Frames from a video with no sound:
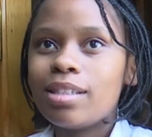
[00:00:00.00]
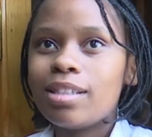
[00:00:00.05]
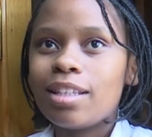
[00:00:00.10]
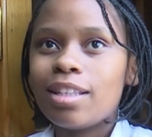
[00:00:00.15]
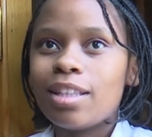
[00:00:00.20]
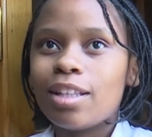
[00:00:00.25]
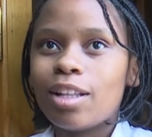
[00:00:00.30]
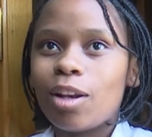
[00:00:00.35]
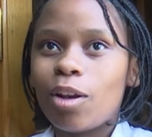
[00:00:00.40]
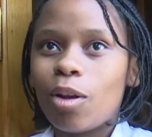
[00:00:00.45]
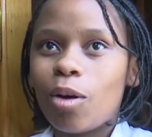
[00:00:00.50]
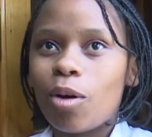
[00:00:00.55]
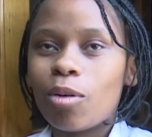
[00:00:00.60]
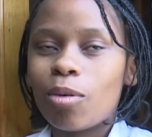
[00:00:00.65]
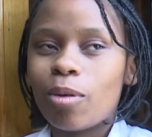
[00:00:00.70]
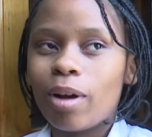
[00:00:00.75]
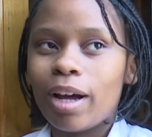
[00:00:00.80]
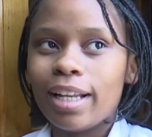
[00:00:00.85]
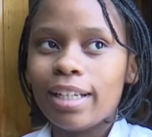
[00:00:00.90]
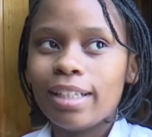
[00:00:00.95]

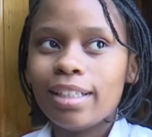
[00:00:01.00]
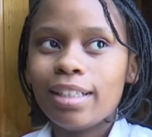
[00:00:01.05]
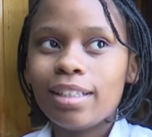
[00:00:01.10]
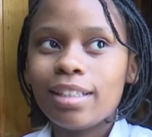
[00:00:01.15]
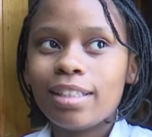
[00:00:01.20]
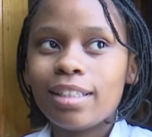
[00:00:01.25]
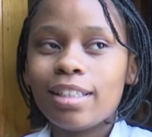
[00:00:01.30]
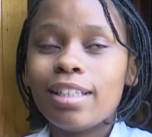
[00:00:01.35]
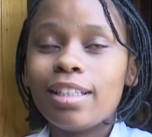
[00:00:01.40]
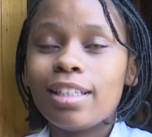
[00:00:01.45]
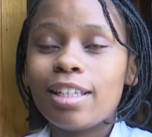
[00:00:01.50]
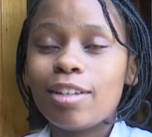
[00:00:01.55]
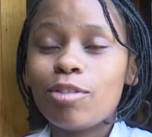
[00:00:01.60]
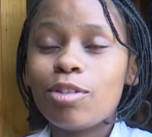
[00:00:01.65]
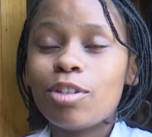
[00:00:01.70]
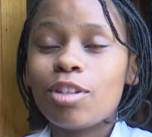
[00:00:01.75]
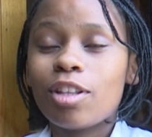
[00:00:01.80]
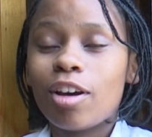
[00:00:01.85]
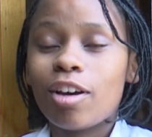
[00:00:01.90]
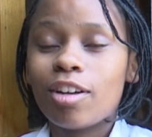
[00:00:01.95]
Lerato Eyman,
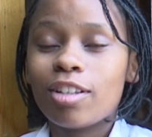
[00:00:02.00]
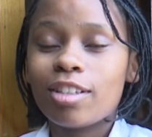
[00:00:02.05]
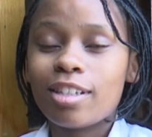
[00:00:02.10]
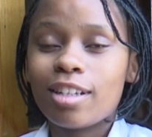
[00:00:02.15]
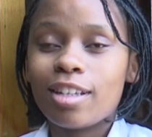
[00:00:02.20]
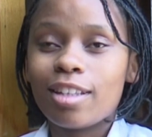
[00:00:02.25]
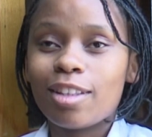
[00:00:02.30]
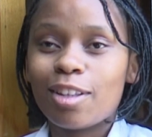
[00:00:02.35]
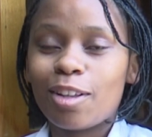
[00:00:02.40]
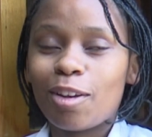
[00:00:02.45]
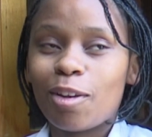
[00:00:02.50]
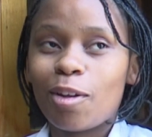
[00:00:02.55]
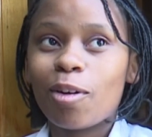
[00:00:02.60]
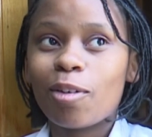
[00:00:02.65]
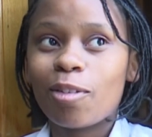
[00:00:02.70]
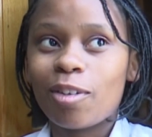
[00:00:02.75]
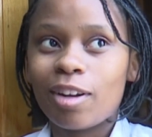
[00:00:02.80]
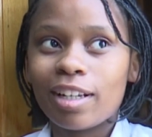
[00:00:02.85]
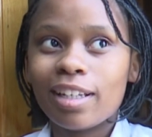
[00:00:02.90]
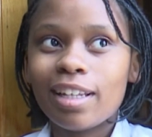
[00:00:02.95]
learner at
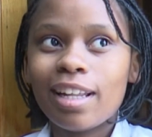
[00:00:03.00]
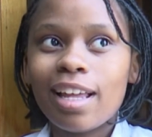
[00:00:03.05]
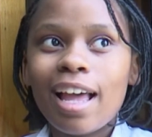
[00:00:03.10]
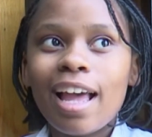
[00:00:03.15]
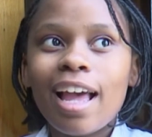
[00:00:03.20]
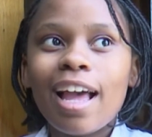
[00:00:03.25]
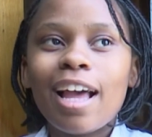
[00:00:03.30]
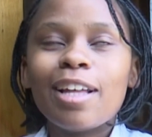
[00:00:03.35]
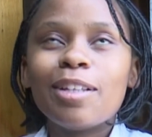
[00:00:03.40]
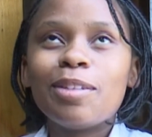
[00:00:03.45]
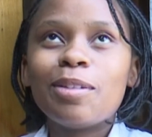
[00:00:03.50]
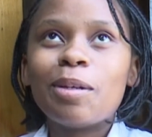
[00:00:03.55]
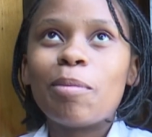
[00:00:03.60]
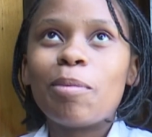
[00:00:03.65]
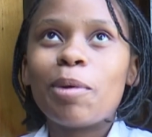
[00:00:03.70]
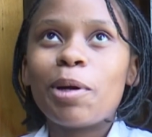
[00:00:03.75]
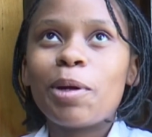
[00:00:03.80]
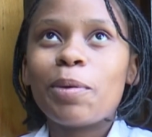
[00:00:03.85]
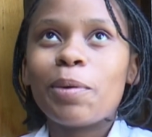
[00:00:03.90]
Ashipena Secondary School,